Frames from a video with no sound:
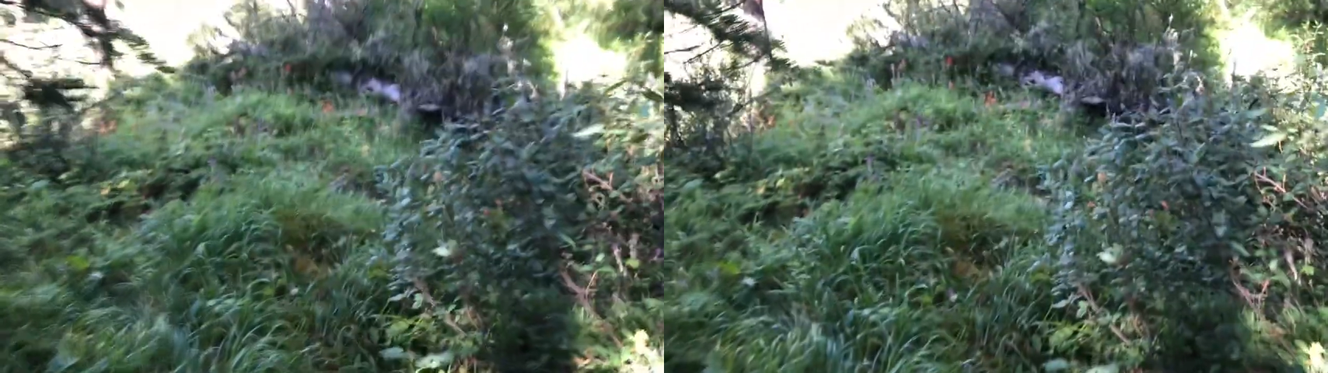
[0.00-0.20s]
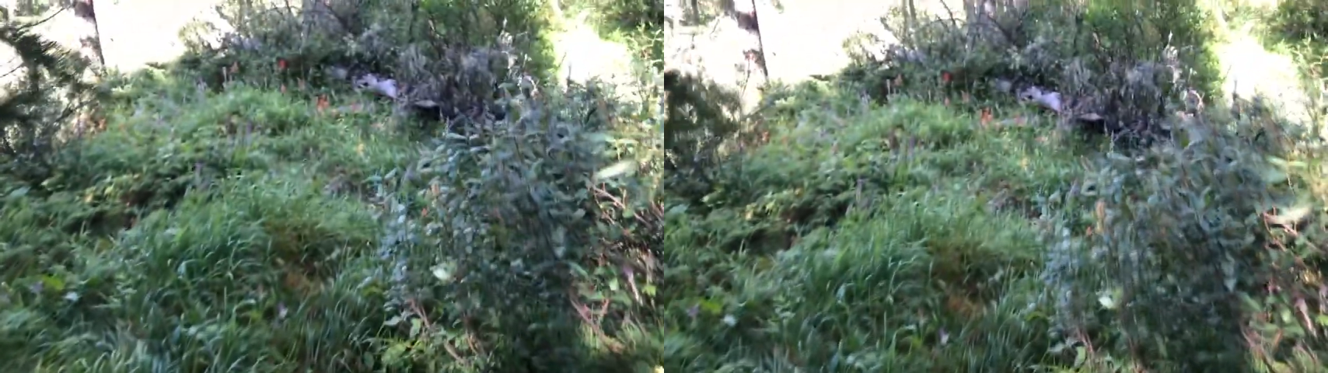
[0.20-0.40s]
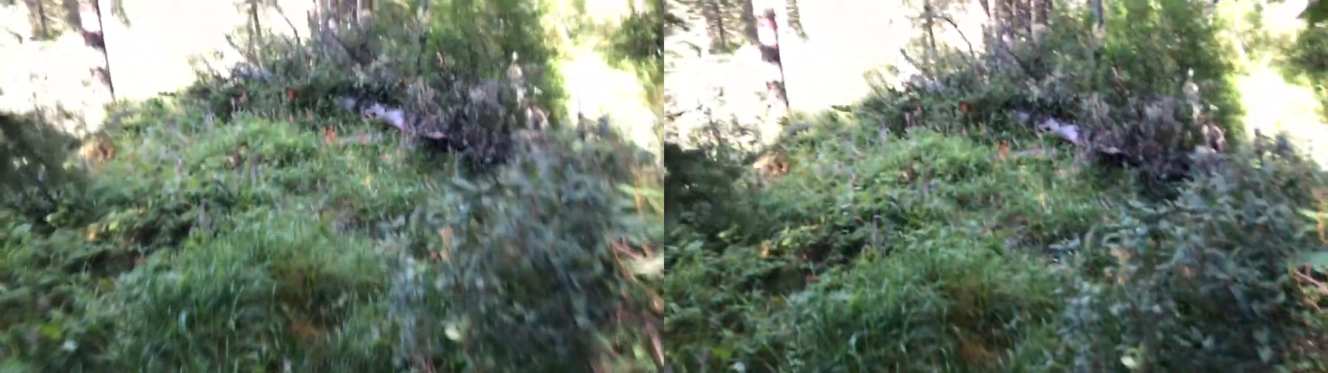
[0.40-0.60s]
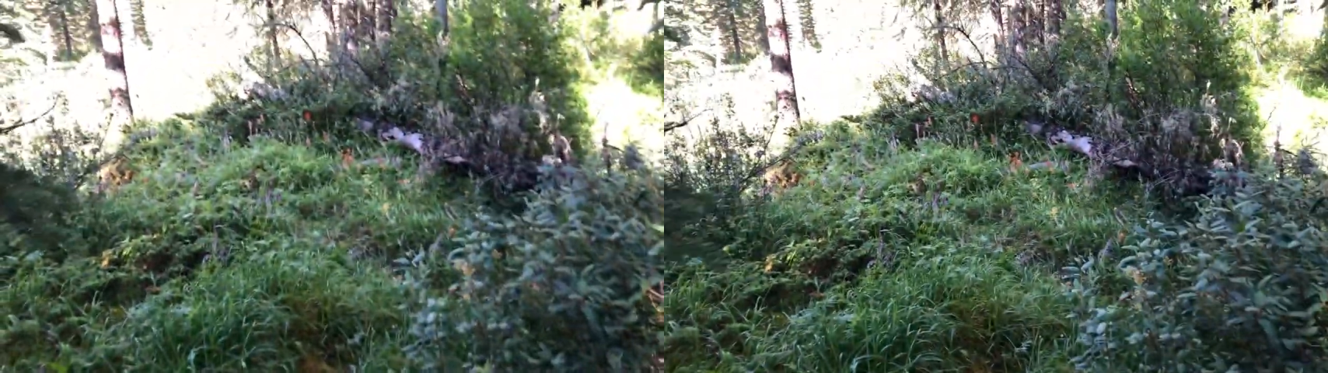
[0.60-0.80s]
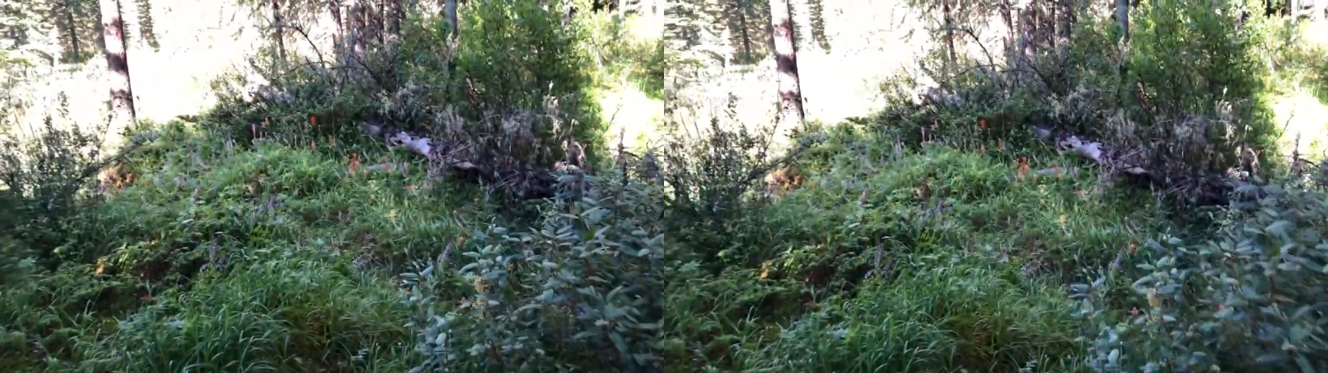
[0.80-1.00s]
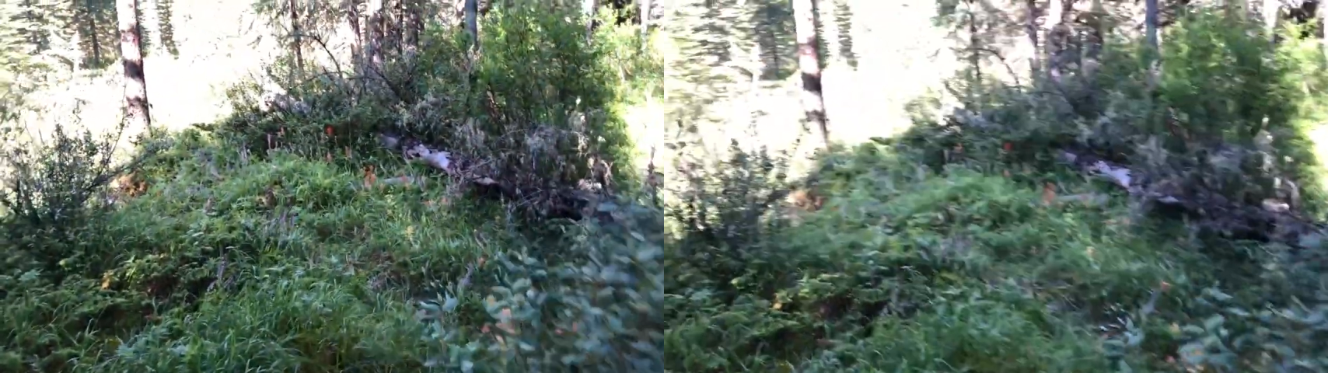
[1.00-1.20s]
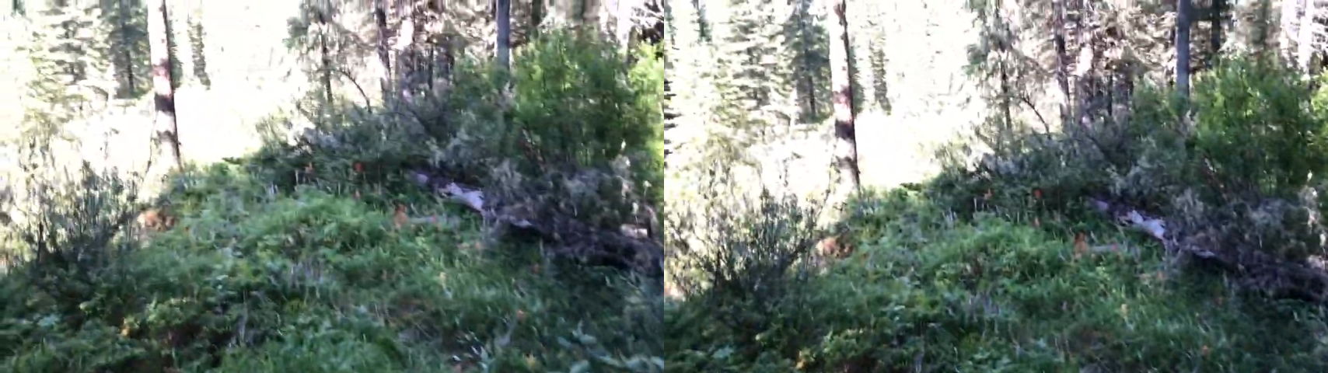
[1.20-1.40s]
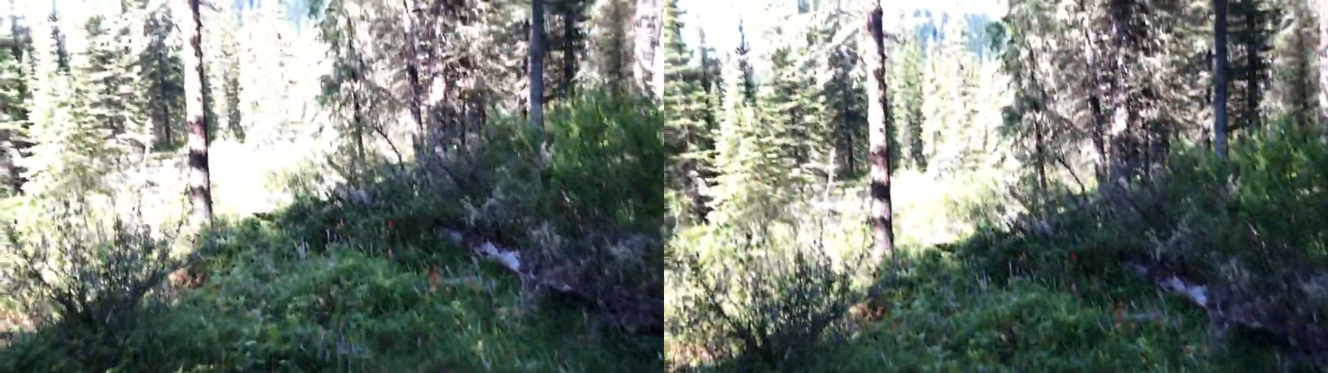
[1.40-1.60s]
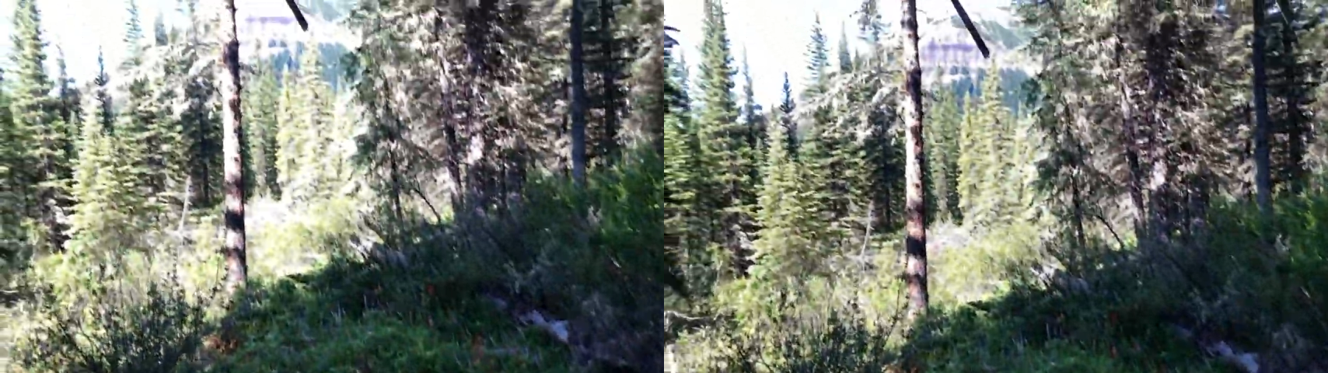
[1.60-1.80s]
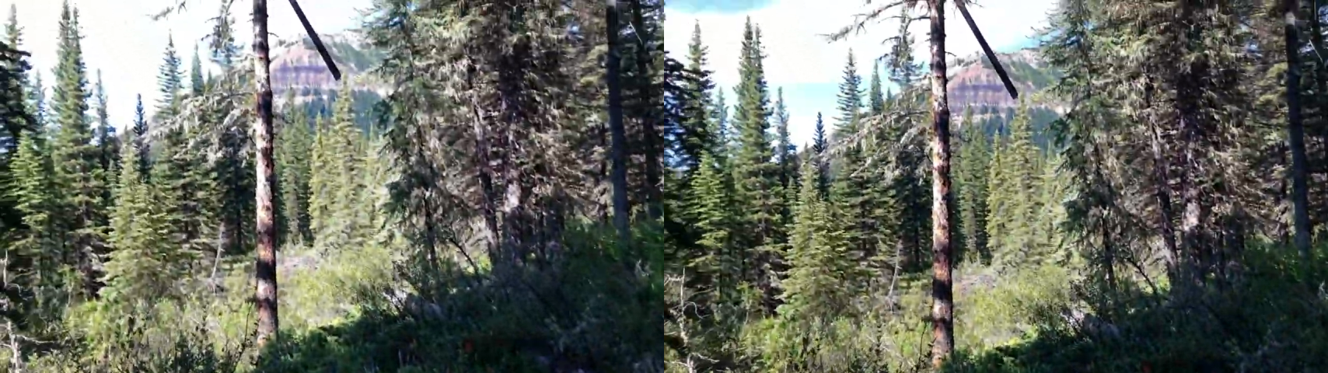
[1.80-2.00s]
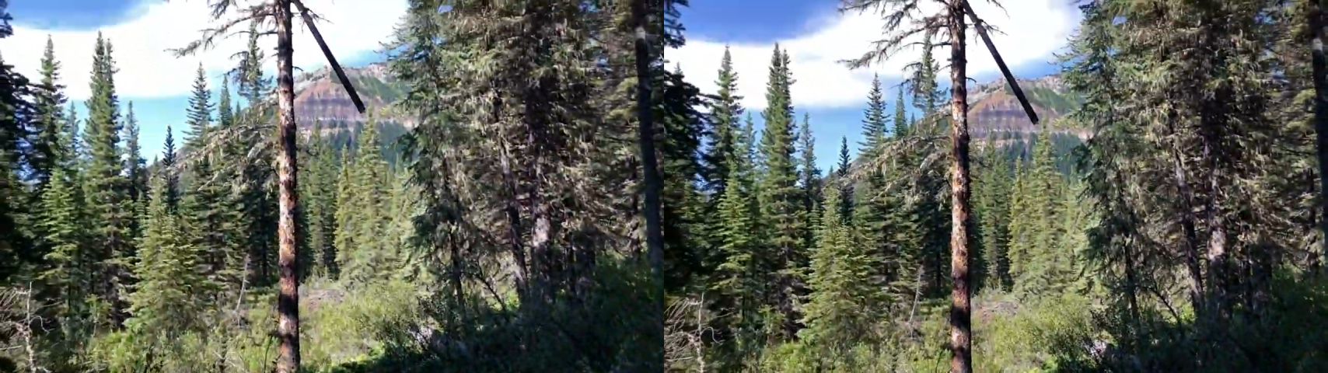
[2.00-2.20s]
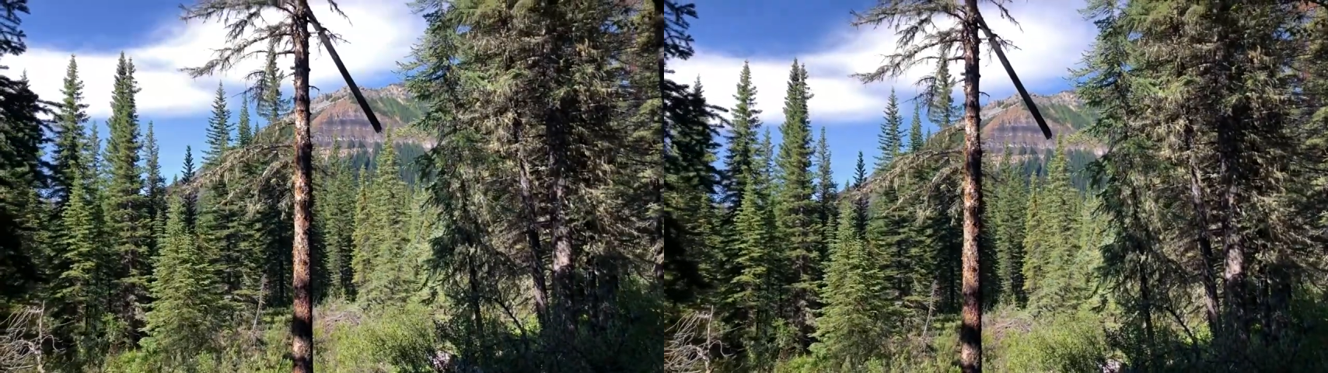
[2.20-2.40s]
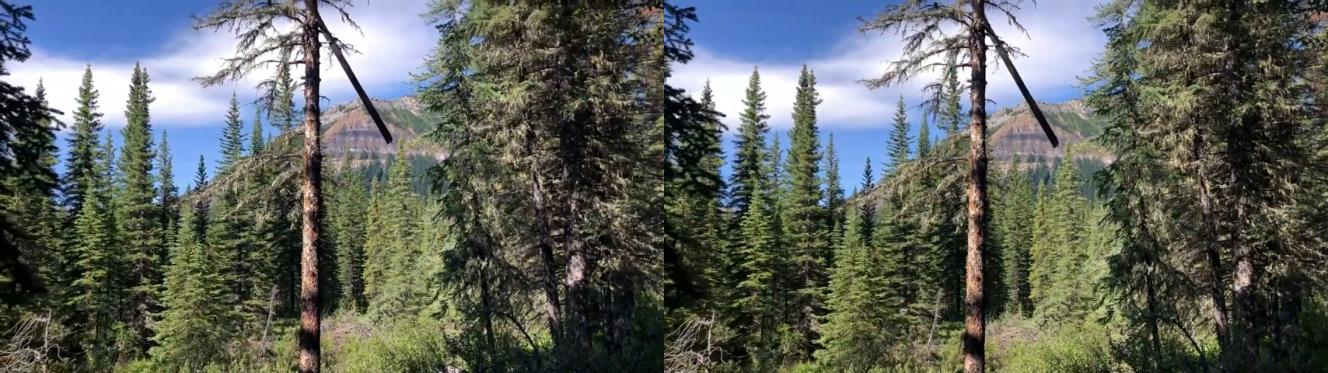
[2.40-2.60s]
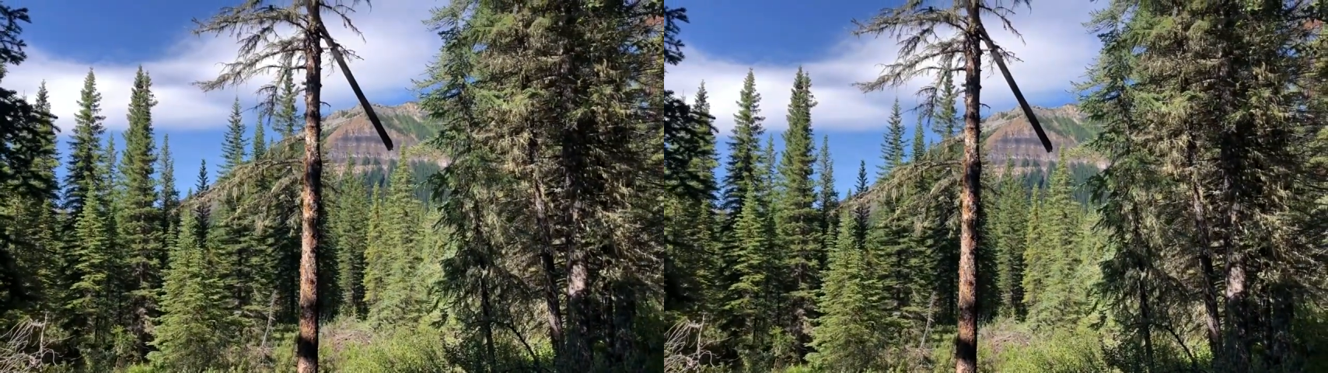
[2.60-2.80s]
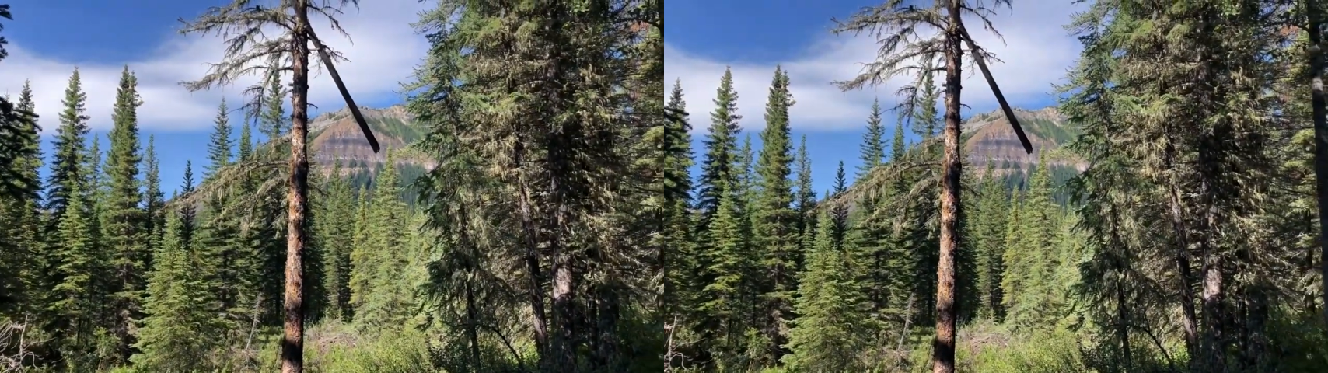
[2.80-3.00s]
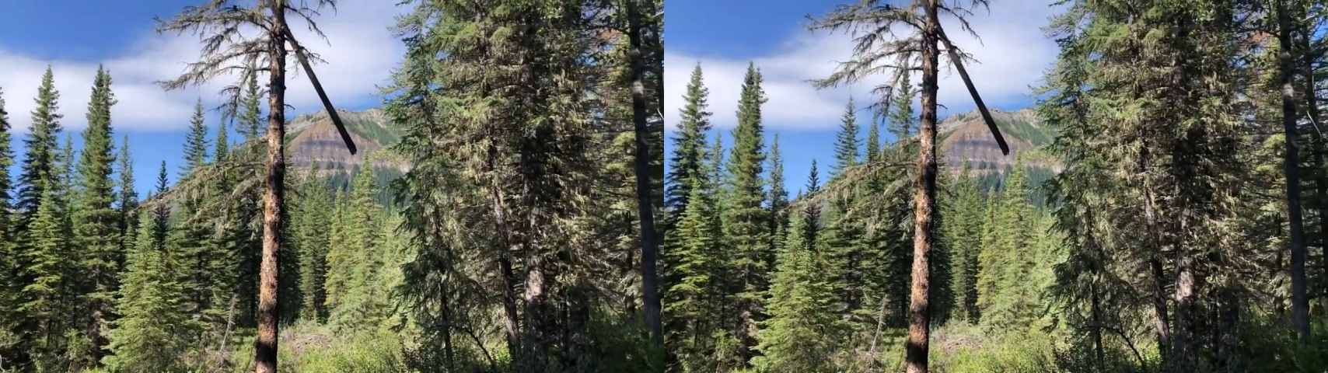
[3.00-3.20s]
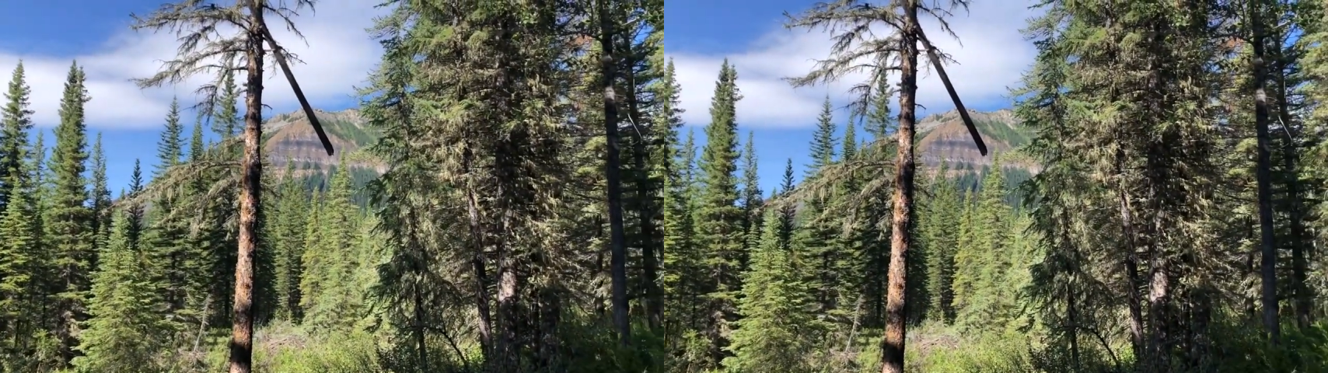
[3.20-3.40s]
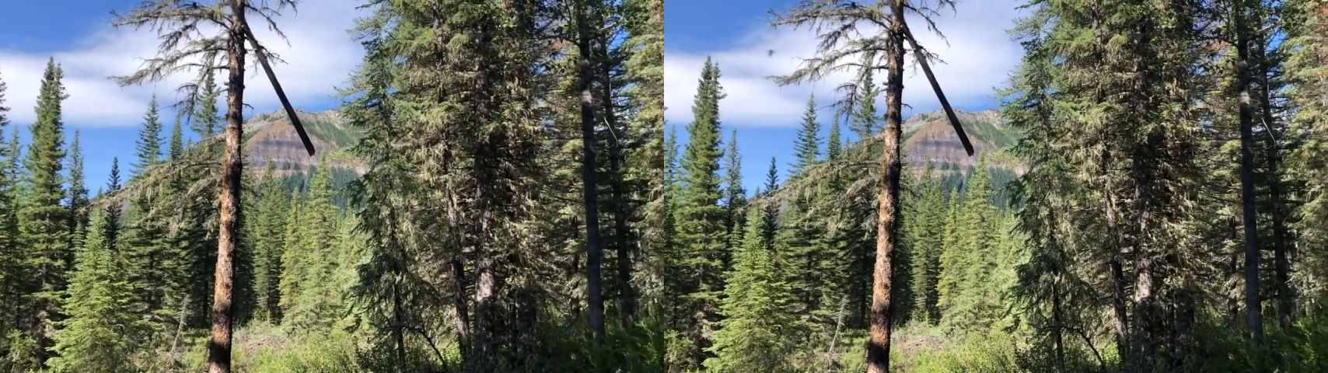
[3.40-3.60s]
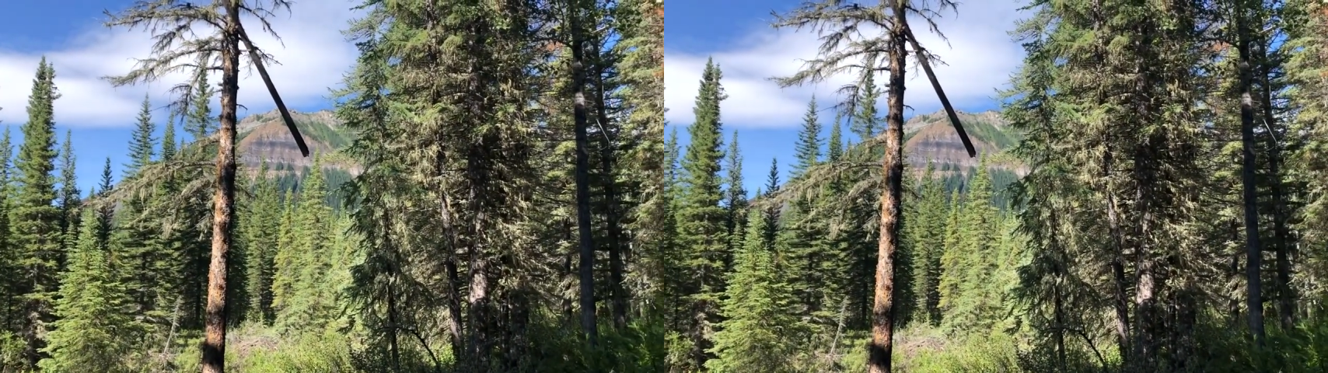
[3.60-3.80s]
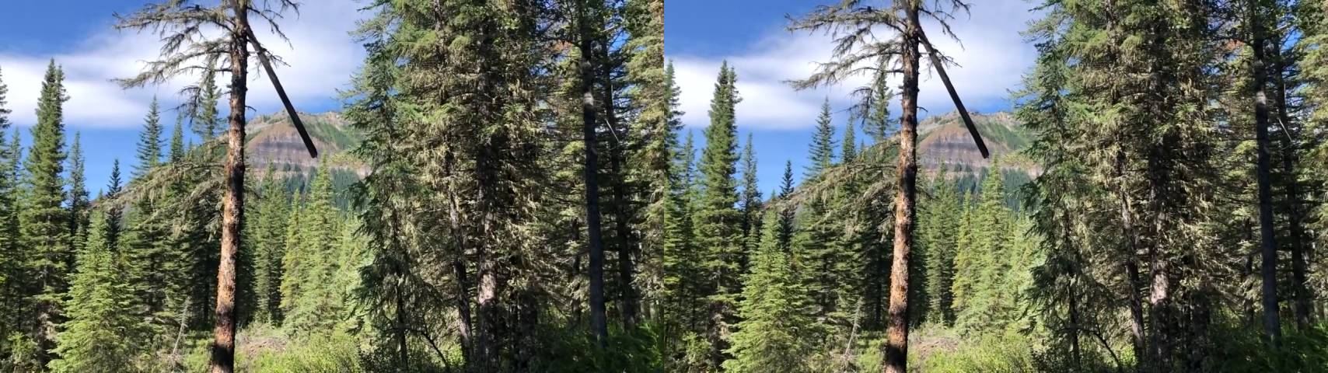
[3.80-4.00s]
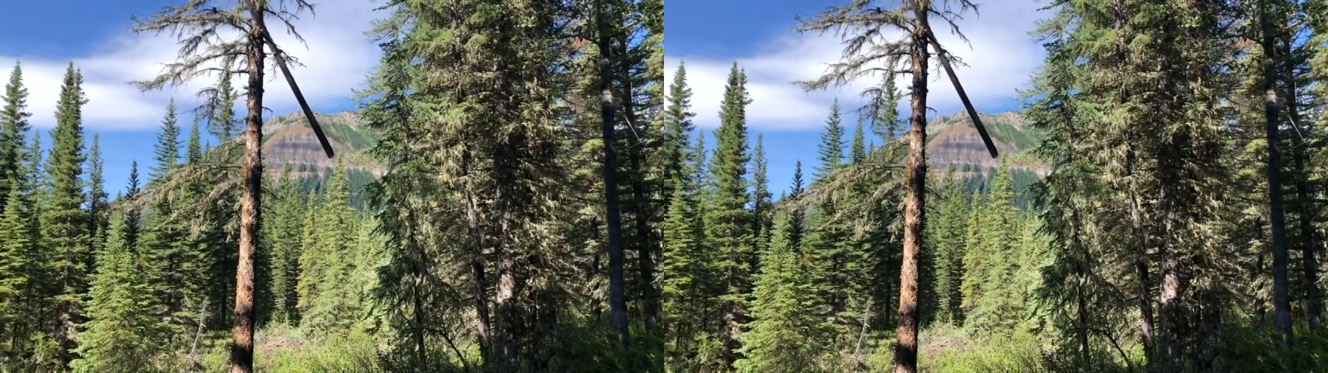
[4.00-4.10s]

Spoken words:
[unreadable: no face in view]